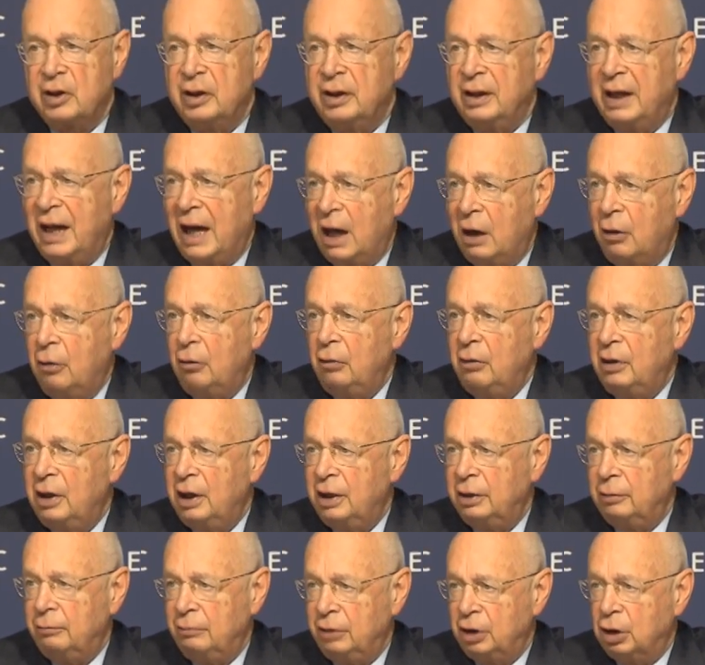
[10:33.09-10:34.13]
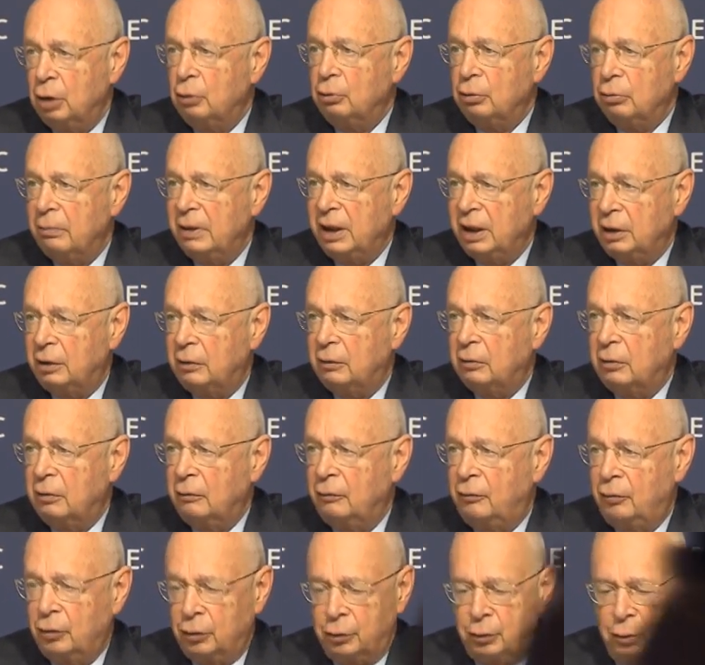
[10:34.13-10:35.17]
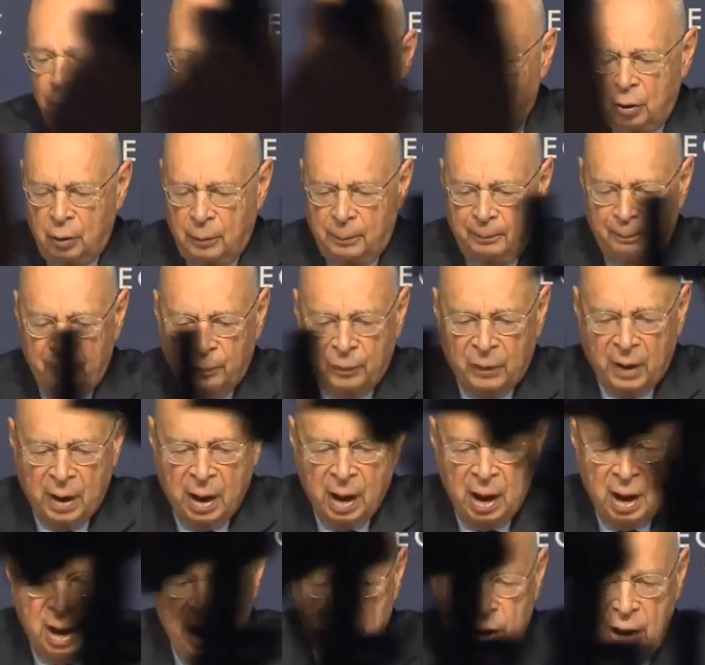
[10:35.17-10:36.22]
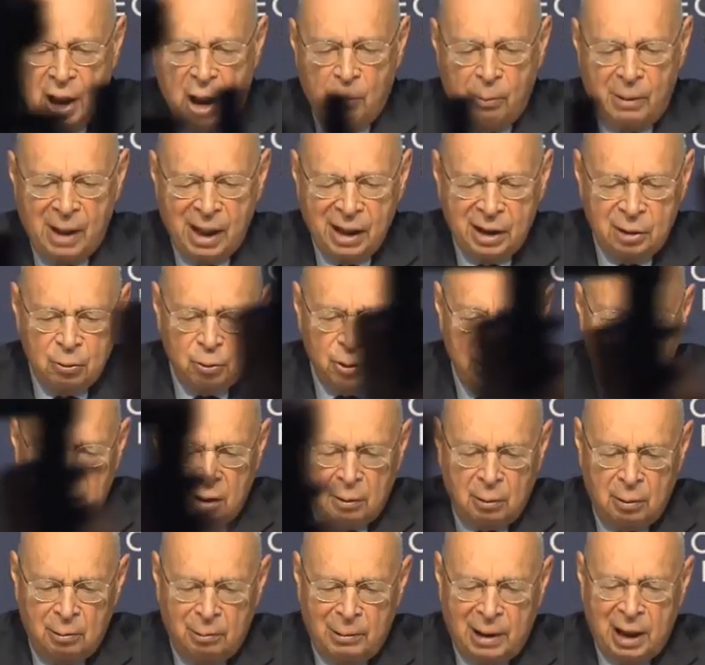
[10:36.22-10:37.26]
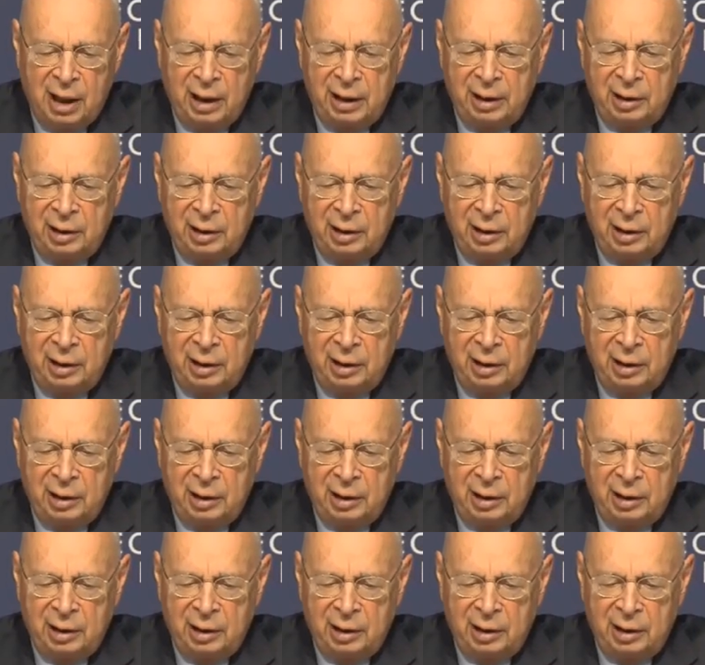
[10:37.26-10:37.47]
Um, furthermore, if you realize that perhaps,